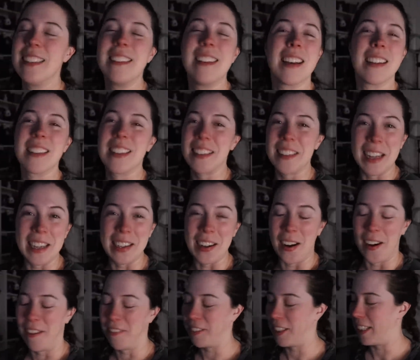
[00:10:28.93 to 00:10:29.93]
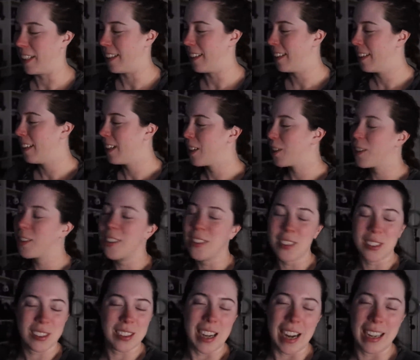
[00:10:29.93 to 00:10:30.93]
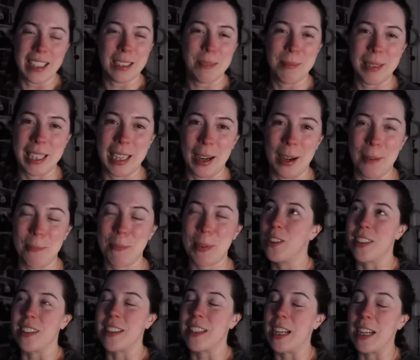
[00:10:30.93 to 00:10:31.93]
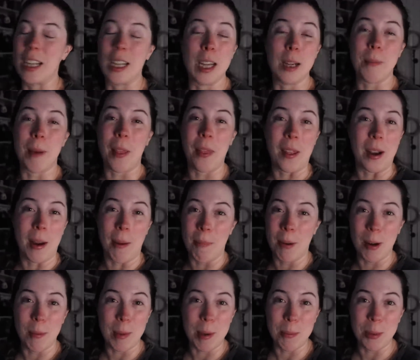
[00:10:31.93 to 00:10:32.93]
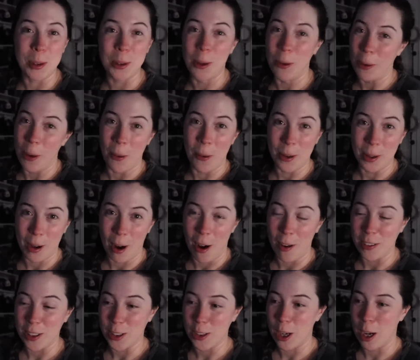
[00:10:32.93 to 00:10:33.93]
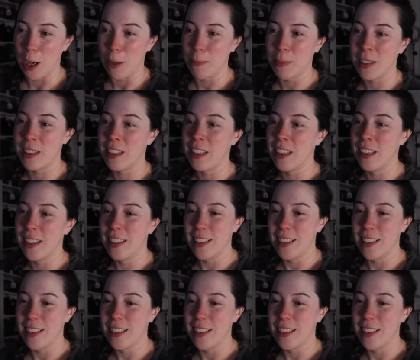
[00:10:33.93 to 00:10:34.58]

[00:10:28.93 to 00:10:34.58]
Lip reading: doesn't like coffee. Cracking me up just thinking about the number of people who go to coffee shops